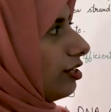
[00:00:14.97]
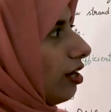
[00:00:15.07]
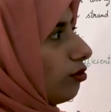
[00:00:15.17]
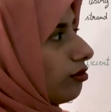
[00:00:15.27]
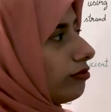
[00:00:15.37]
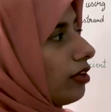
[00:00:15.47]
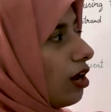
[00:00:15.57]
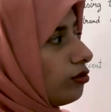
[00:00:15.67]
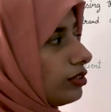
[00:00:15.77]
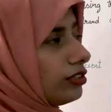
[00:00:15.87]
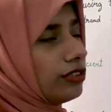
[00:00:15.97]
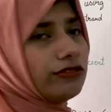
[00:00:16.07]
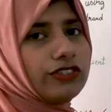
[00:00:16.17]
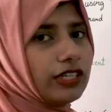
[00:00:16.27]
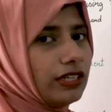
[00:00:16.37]
gene out of thousands
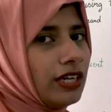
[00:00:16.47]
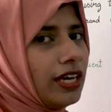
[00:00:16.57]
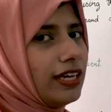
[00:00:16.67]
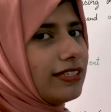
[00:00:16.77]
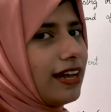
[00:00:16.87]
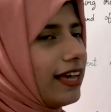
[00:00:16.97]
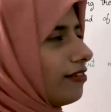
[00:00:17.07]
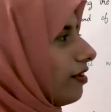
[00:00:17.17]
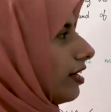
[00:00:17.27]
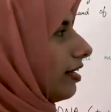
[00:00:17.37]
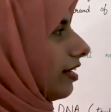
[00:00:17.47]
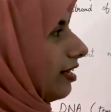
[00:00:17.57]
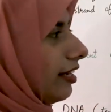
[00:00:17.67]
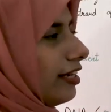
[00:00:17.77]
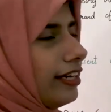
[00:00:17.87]
of genes is like finding a
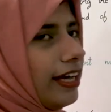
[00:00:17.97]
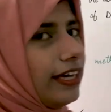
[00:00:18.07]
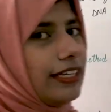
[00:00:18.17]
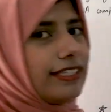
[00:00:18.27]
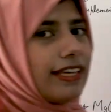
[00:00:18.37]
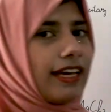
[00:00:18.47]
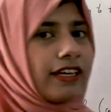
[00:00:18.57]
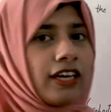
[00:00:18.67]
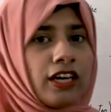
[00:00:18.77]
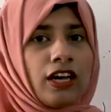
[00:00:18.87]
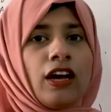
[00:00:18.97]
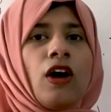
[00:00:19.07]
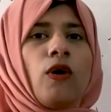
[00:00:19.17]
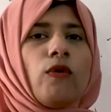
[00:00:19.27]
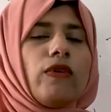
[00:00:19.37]
needle in a haystack.
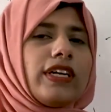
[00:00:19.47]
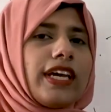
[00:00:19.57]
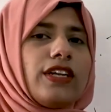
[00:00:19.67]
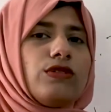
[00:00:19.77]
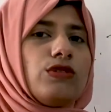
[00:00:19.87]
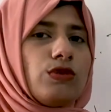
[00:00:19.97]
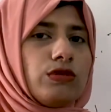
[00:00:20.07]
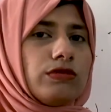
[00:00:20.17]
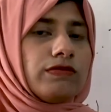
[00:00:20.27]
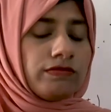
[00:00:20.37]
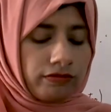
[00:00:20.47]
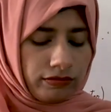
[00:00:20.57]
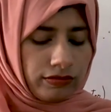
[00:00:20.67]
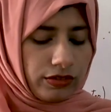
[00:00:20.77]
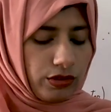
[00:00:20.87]
What can you do?
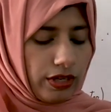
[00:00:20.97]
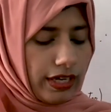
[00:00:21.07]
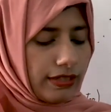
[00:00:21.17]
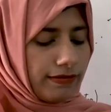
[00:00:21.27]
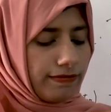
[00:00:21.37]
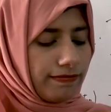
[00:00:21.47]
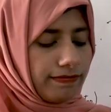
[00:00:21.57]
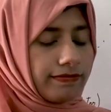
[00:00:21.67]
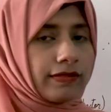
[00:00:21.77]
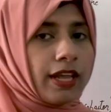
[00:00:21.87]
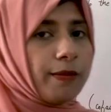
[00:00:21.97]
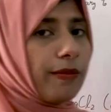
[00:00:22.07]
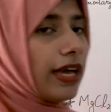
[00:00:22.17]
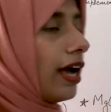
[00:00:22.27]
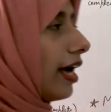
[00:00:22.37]
You can make